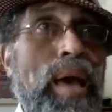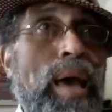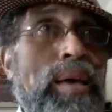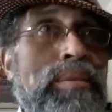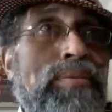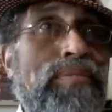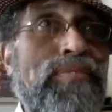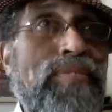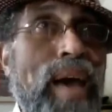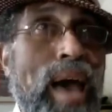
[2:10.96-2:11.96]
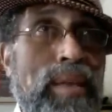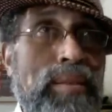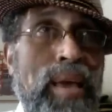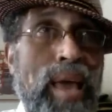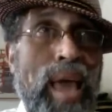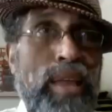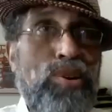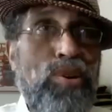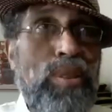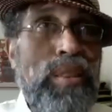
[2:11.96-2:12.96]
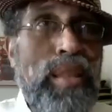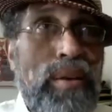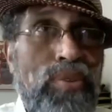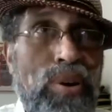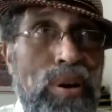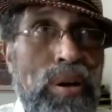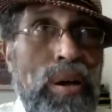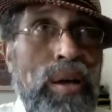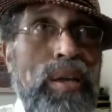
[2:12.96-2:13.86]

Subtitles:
as fat. And your liver